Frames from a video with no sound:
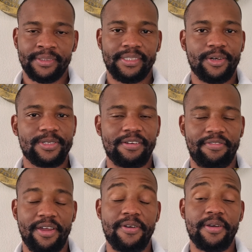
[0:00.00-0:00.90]
Those are
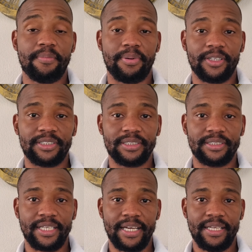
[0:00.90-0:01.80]
very
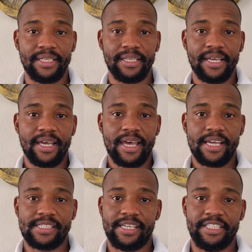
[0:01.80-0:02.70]
important, hey,
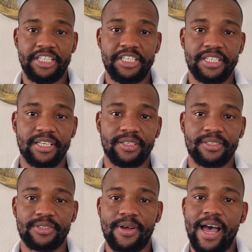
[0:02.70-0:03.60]
as
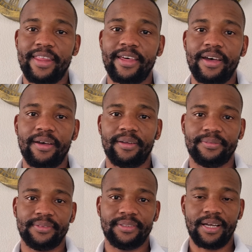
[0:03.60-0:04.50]
additional. So, other
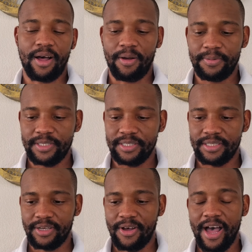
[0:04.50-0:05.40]

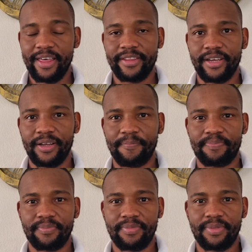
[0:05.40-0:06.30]
options or other
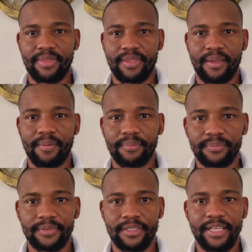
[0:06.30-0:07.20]

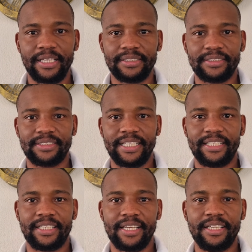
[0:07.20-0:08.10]
things
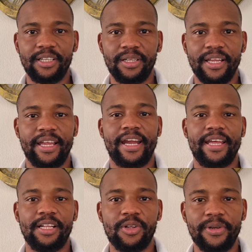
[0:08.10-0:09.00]
that are
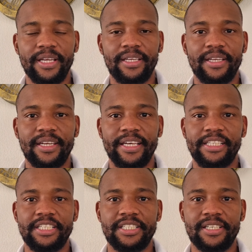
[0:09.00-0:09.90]
included in
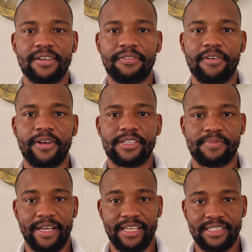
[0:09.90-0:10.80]
additional Forex
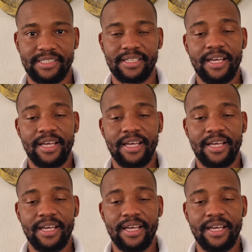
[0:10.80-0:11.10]
market